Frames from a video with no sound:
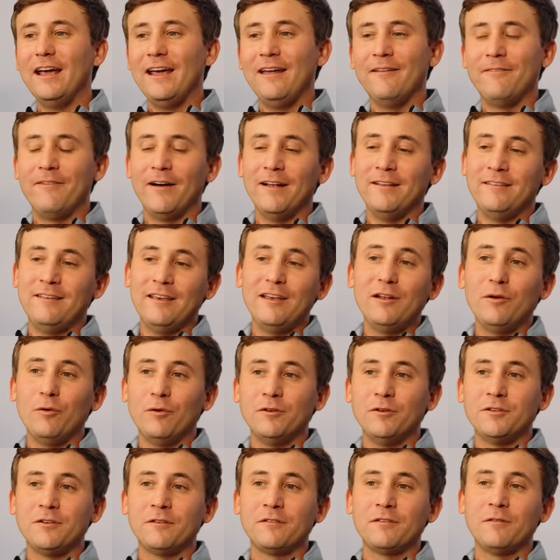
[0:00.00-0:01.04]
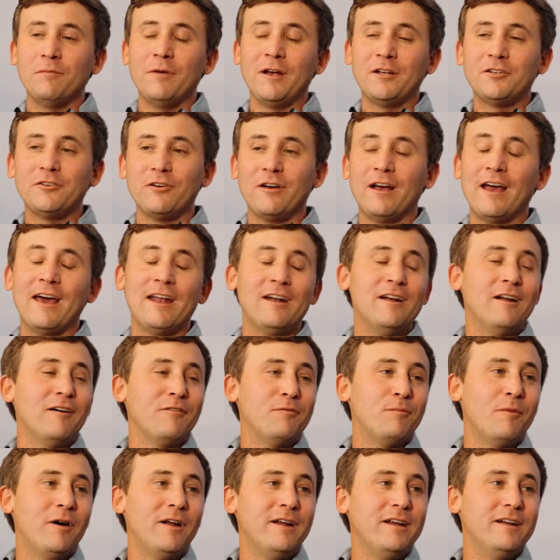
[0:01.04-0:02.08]
If I did, it was just to make sure I had
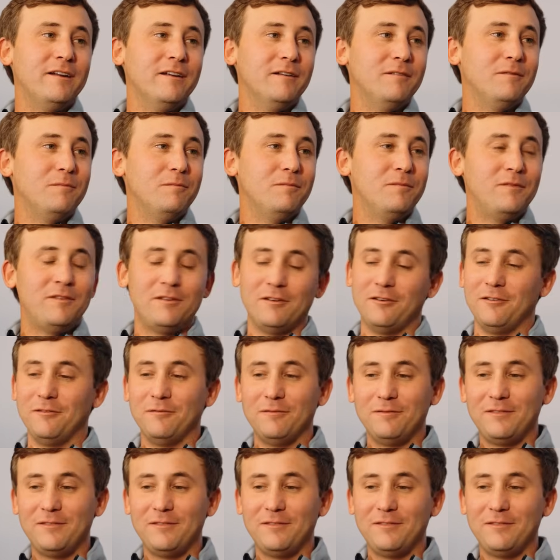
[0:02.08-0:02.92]
enough money to, to,